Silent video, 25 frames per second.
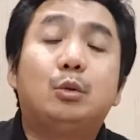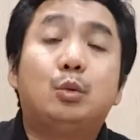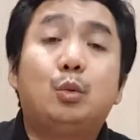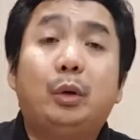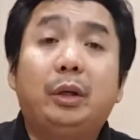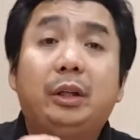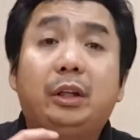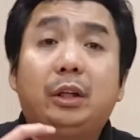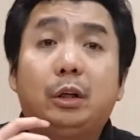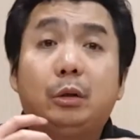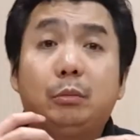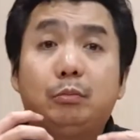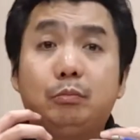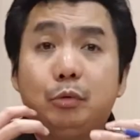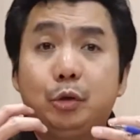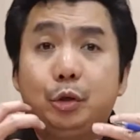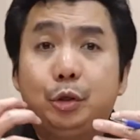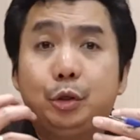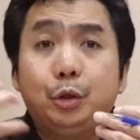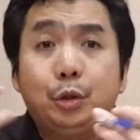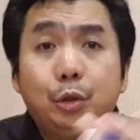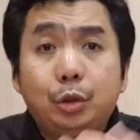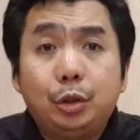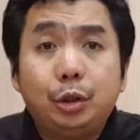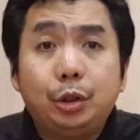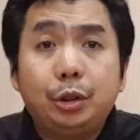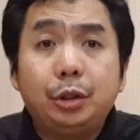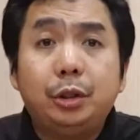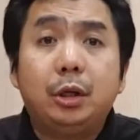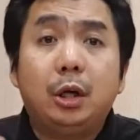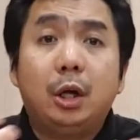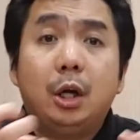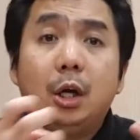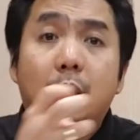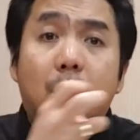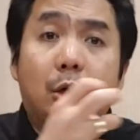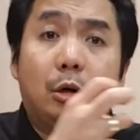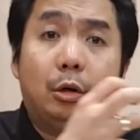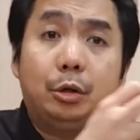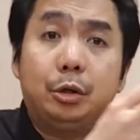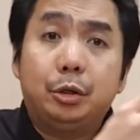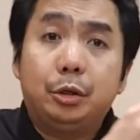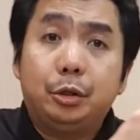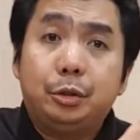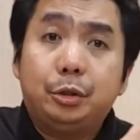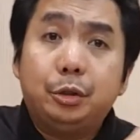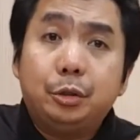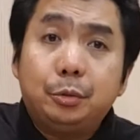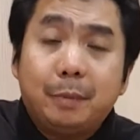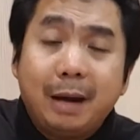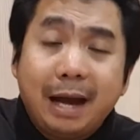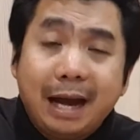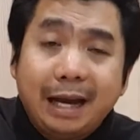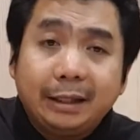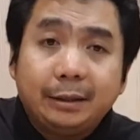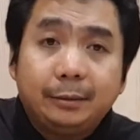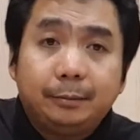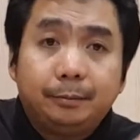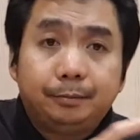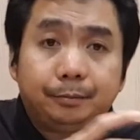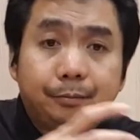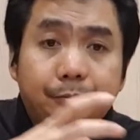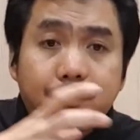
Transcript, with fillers: whether you do good or you do bad,